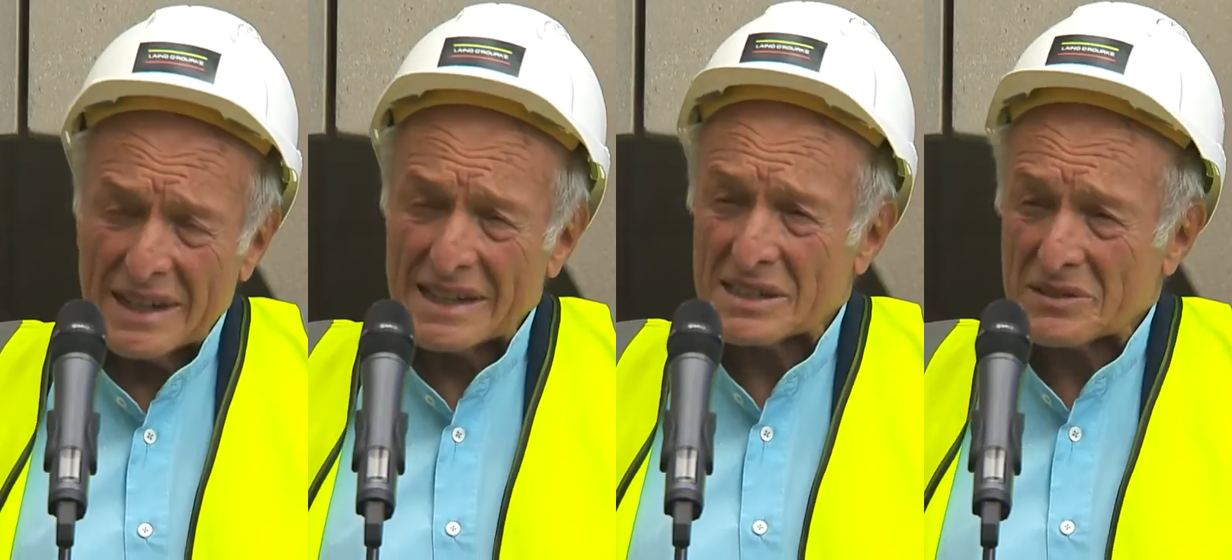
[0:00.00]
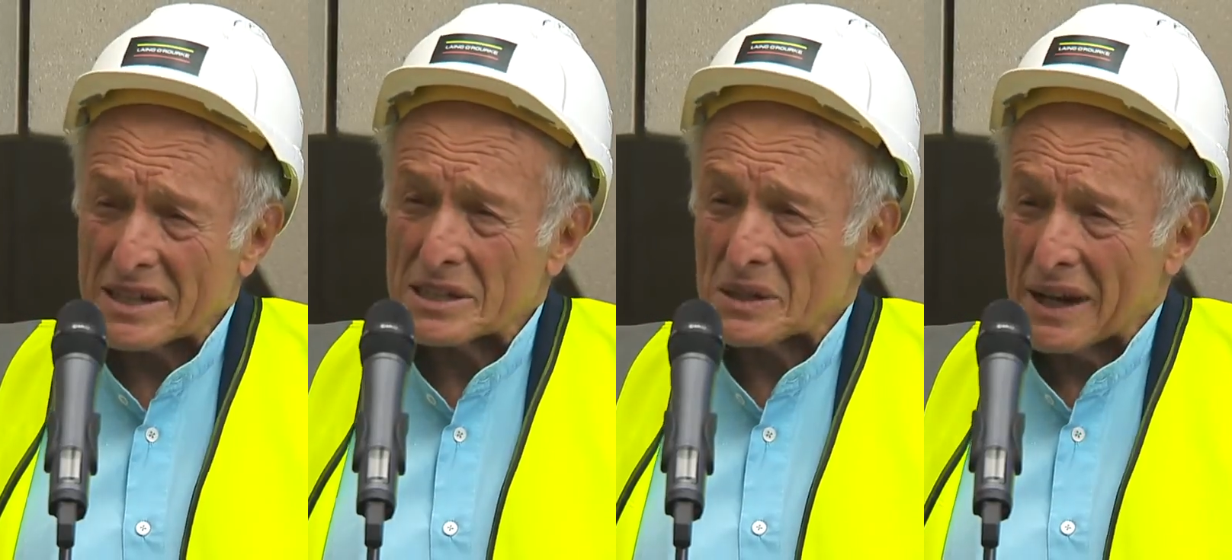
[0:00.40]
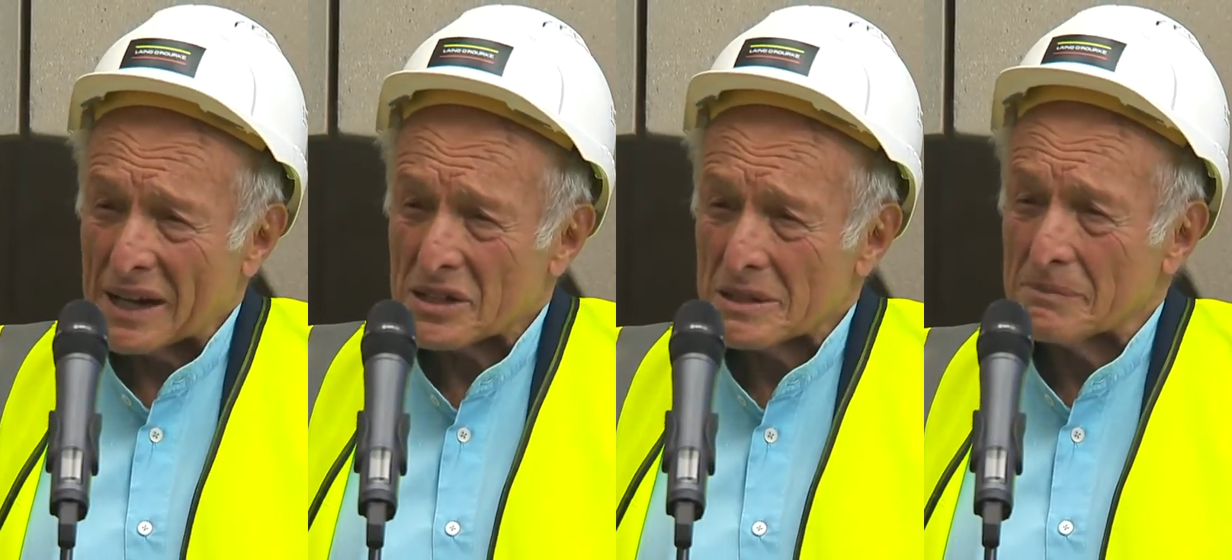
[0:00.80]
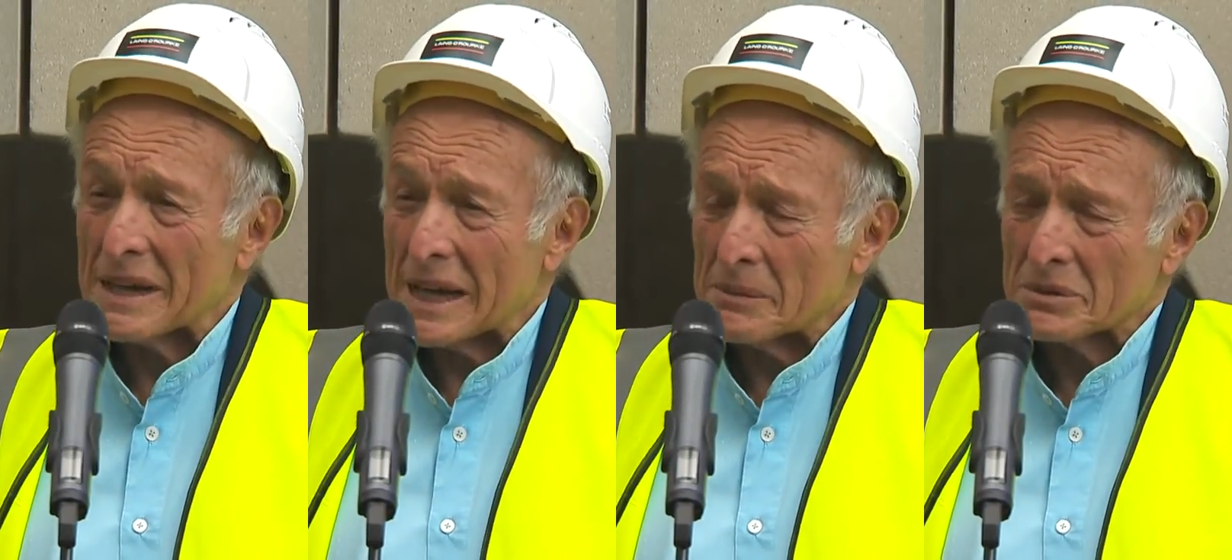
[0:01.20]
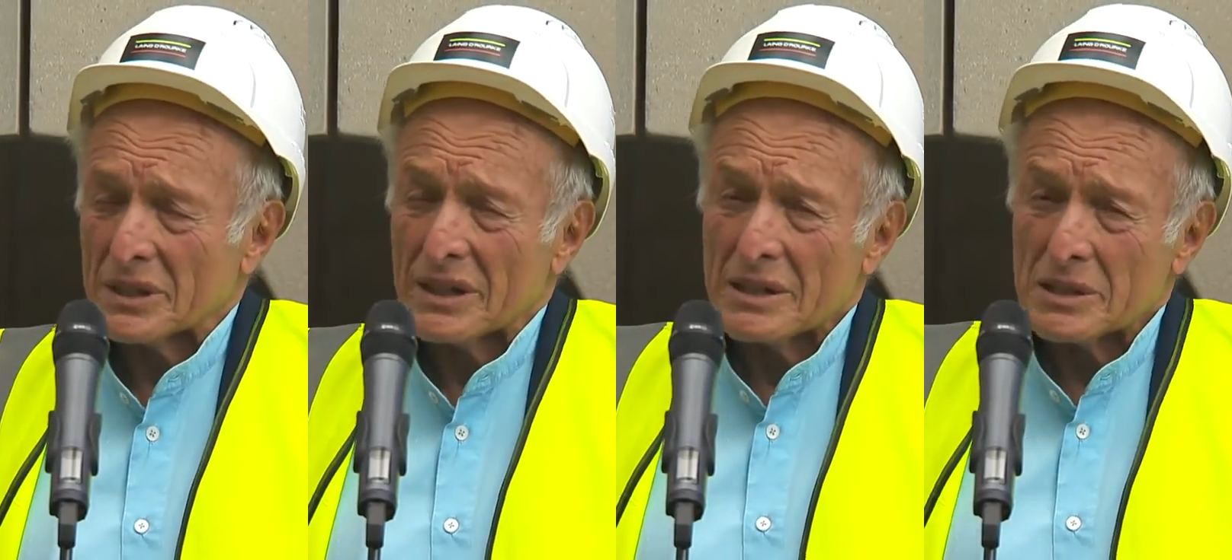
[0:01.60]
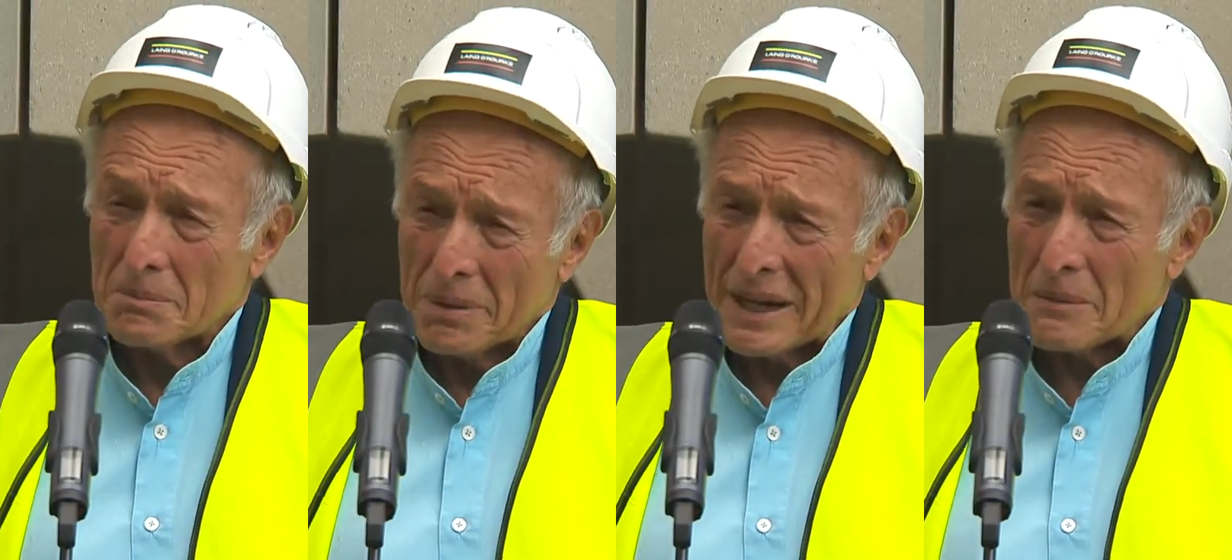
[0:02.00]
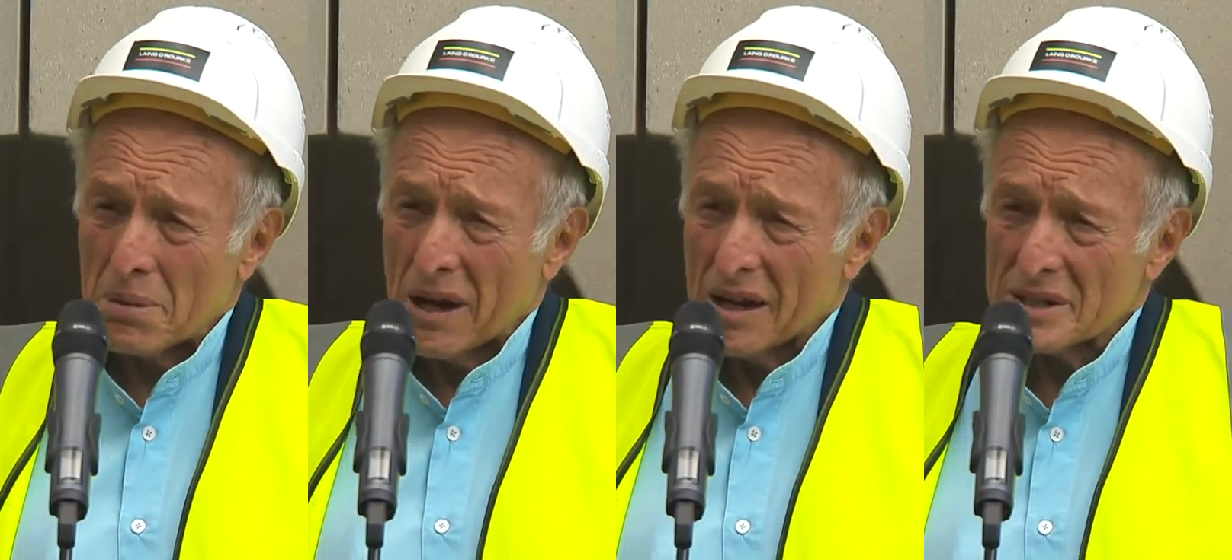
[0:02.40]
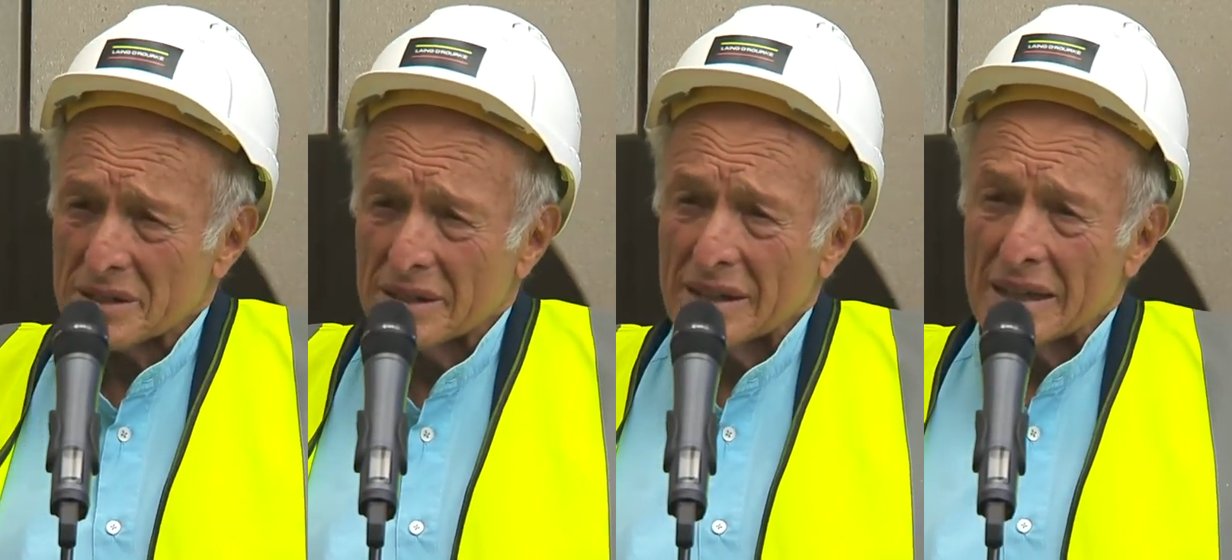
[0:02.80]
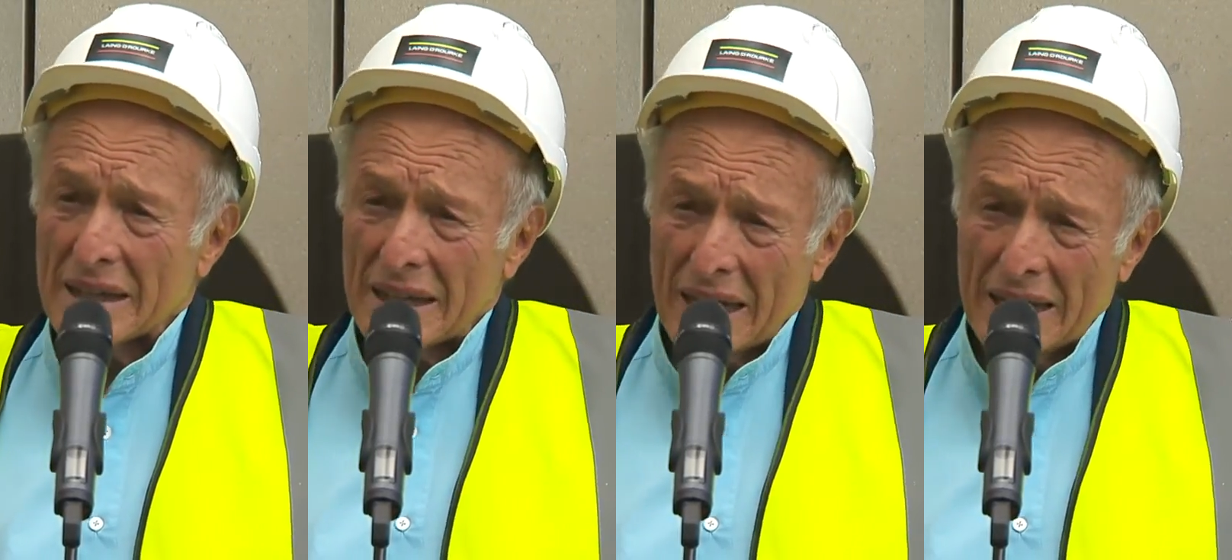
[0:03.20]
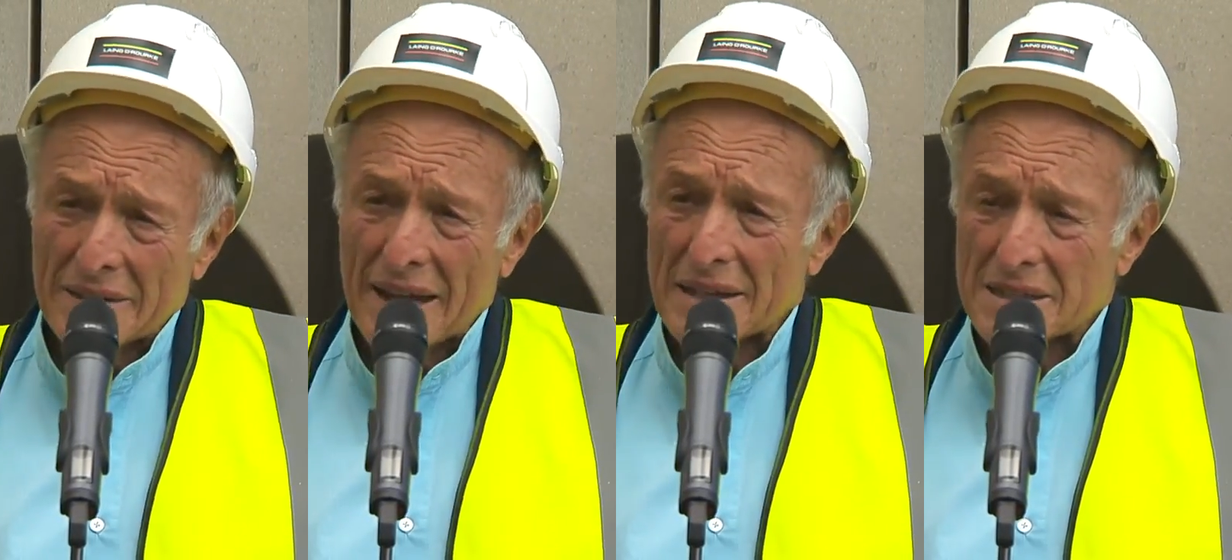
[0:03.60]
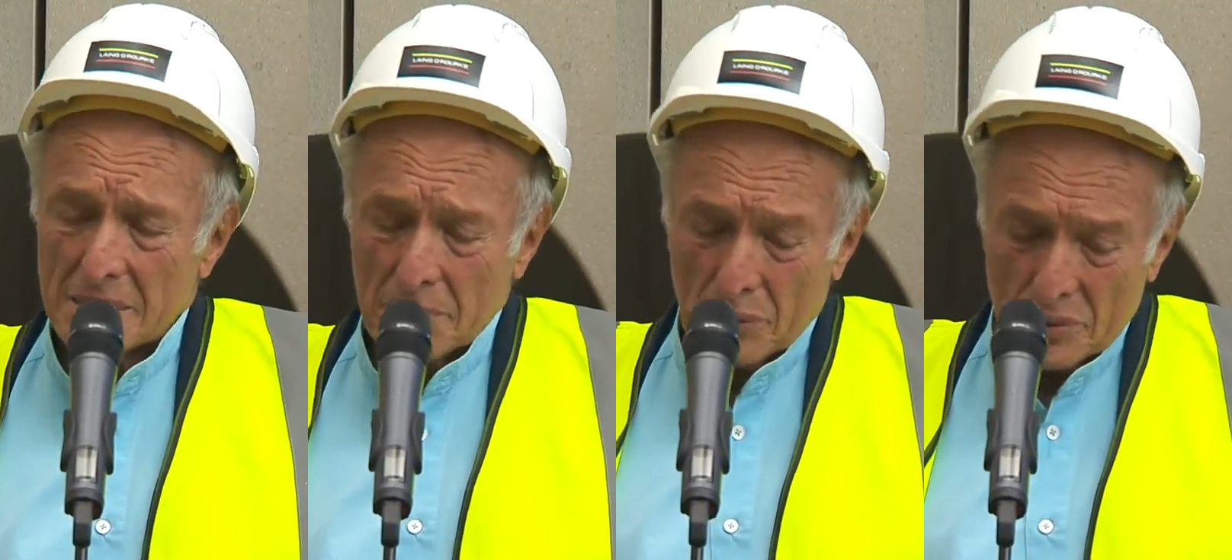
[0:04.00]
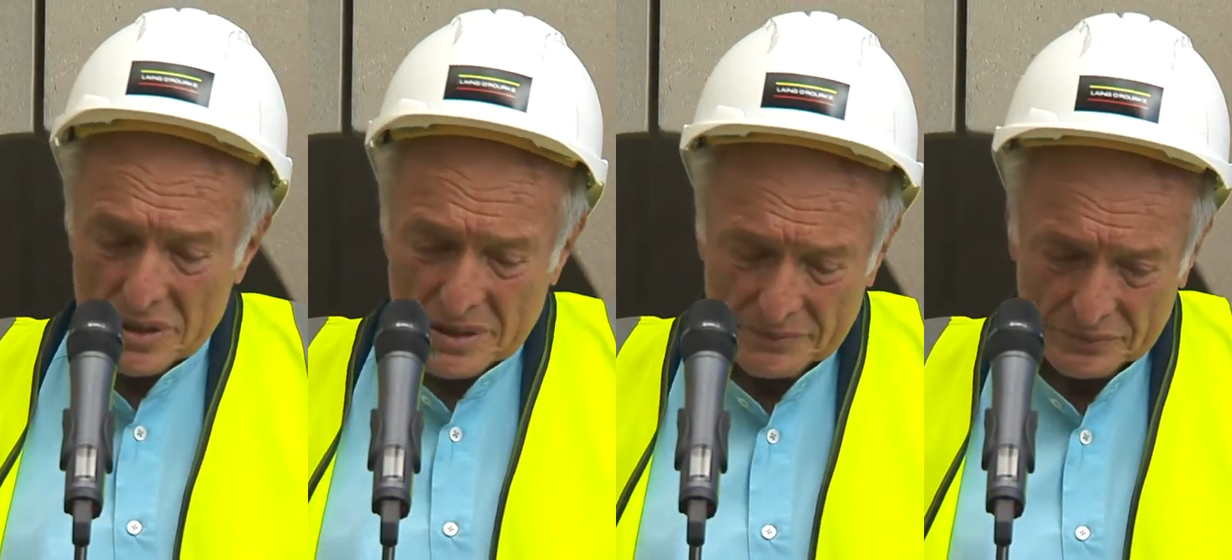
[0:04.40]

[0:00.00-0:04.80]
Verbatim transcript: it's great to actually be able to play a part in that support.